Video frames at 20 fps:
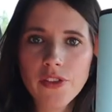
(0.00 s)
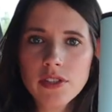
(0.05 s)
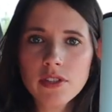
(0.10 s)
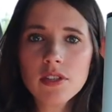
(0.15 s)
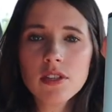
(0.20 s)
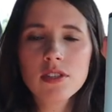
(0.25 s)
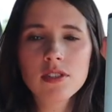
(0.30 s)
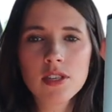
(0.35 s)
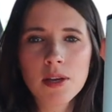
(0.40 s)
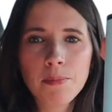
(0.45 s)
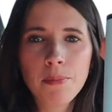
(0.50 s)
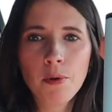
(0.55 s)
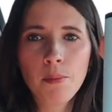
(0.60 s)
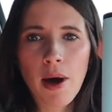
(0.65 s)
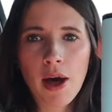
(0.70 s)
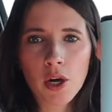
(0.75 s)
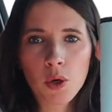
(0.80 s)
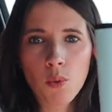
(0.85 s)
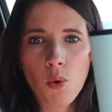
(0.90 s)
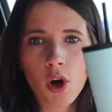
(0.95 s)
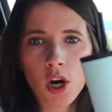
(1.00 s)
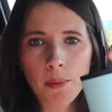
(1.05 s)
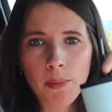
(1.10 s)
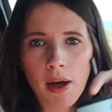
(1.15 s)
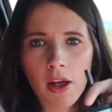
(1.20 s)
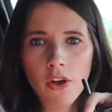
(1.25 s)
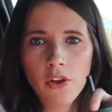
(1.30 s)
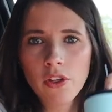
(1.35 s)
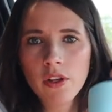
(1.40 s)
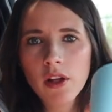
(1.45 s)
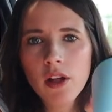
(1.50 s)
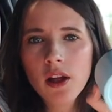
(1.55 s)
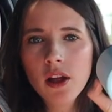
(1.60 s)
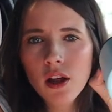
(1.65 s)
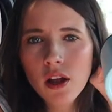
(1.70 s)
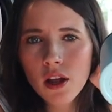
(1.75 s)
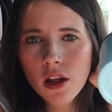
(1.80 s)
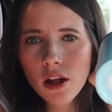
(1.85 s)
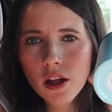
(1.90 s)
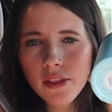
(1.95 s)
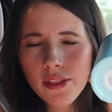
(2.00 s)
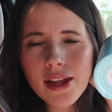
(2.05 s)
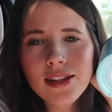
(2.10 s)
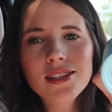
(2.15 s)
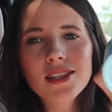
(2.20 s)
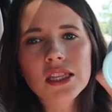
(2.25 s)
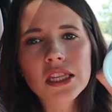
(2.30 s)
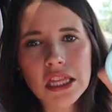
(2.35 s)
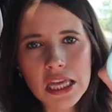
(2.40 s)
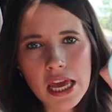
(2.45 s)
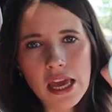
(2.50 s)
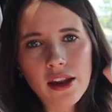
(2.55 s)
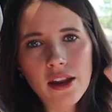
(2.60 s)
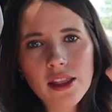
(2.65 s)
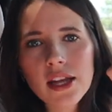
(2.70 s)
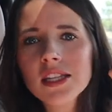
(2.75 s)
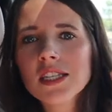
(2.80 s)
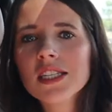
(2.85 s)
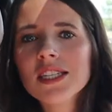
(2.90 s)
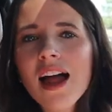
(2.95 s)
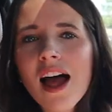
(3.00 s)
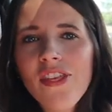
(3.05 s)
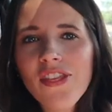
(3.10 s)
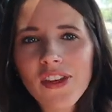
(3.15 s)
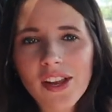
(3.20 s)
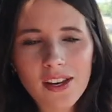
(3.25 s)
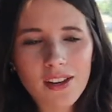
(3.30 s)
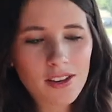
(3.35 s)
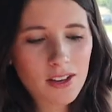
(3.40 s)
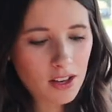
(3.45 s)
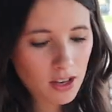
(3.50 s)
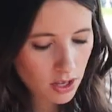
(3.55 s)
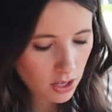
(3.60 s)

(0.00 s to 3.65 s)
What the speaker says: This is a simple modern water bottle. That's thin. That's nothing.